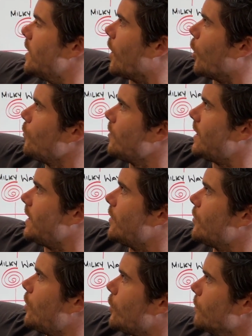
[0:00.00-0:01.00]
over
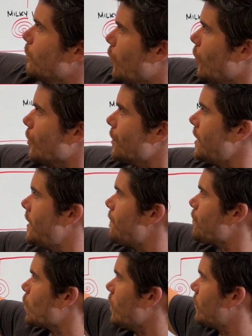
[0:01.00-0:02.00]
here on the board,
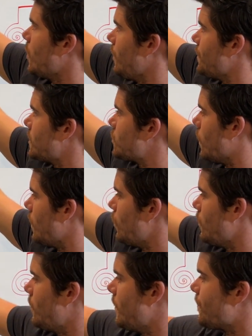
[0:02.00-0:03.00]
we've got the
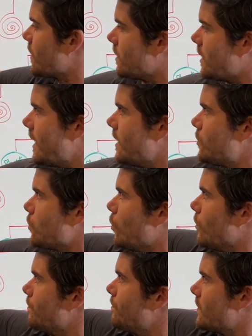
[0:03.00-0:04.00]
12 layers
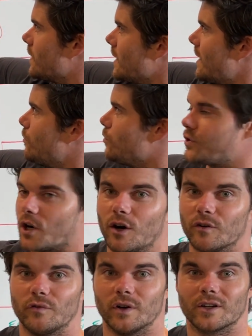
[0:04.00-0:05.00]
or levels
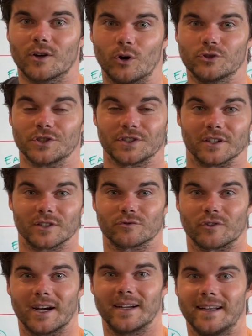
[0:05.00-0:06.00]
of consciousness,
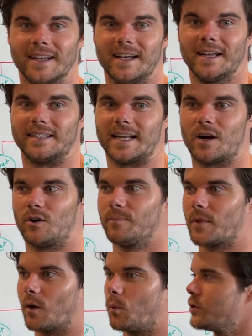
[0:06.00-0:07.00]
right? Now,
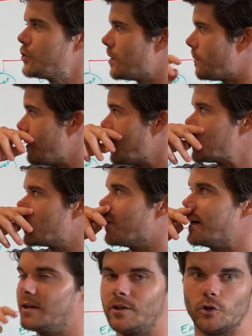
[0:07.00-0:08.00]
I want you to picture
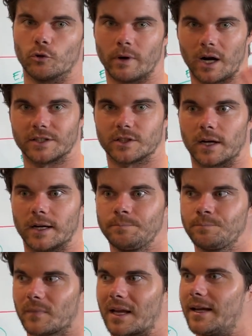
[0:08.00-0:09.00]
in your mind's eye,
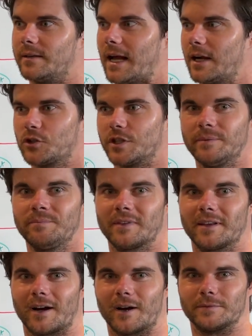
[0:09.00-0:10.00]
and actually,
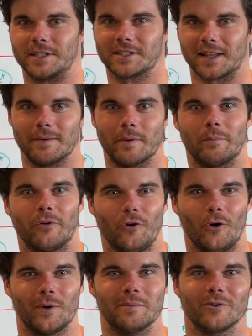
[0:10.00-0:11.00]
disclaimer
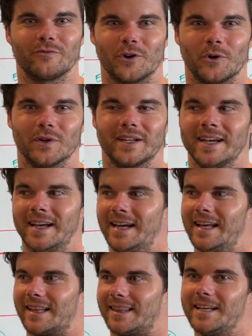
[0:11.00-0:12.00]
before we move forward,
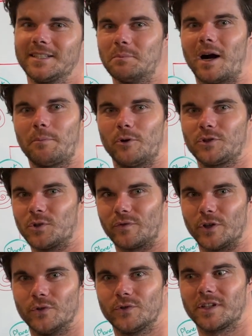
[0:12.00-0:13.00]
these are my personal
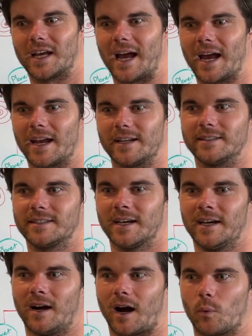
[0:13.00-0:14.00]
views, and
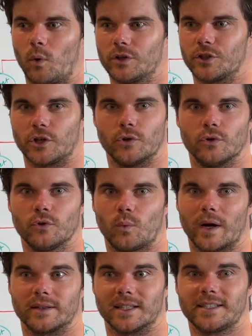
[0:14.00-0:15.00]
I want you,
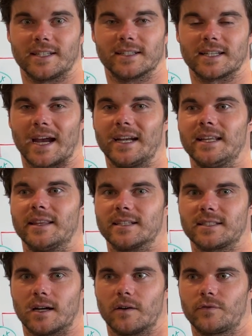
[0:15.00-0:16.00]
when listening to any of this
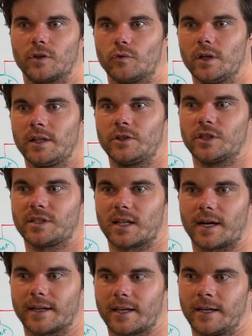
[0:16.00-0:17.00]
stuff, to really just
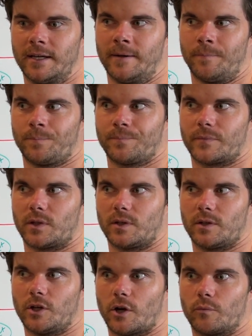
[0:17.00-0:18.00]

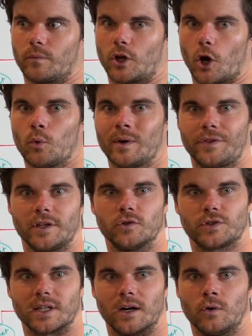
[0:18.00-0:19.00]
go within
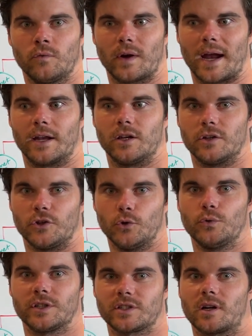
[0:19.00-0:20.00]
yourself and
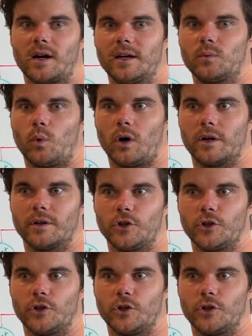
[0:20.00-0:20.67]
you decide what